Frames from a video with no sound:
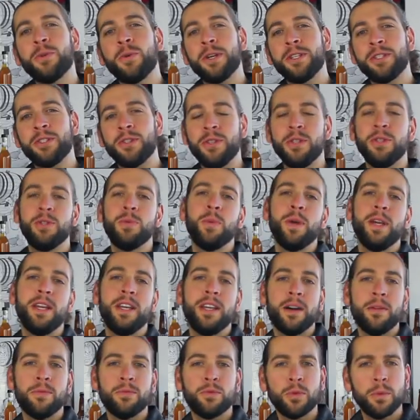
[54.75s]
question this week
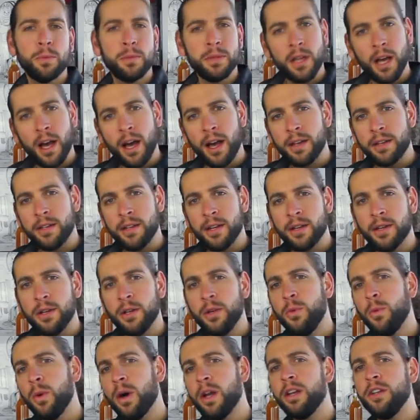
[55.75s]
comes from Tanya, who
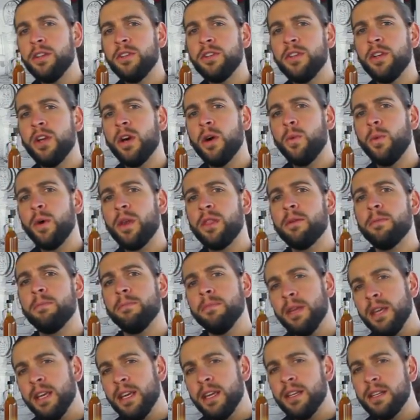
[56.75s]
wanted to know whether
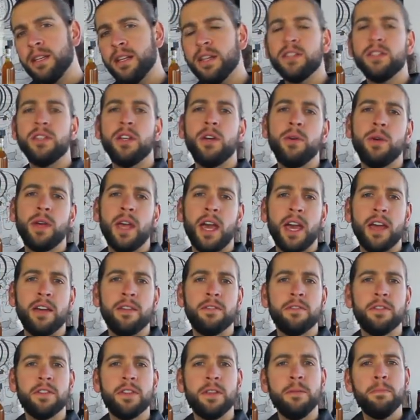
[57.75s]
mead is okay
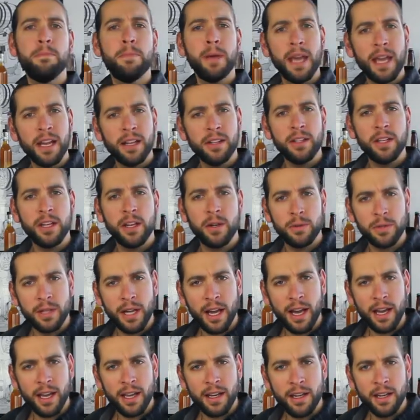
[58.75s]
for the paleo
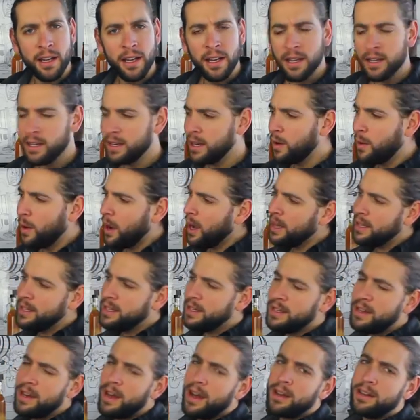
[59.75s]
diet. Now, I
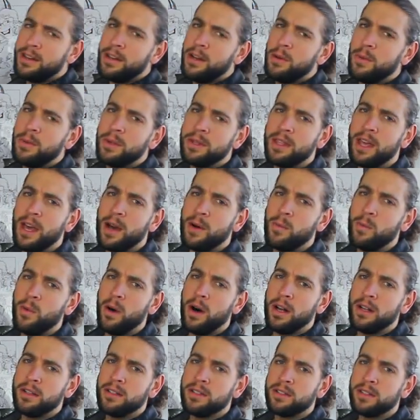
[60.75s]
did not know what that
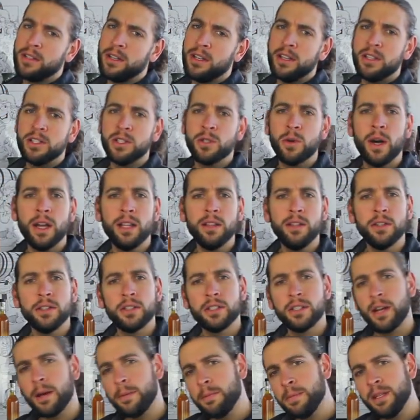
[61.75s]
was, so I looked
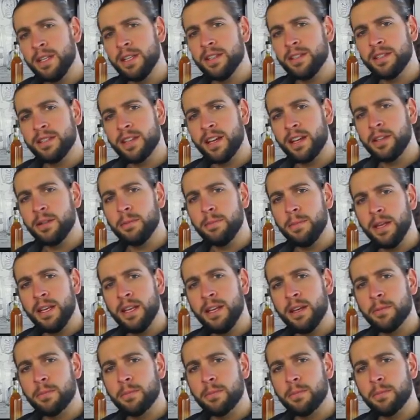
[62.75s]
it up in the Encyclopedia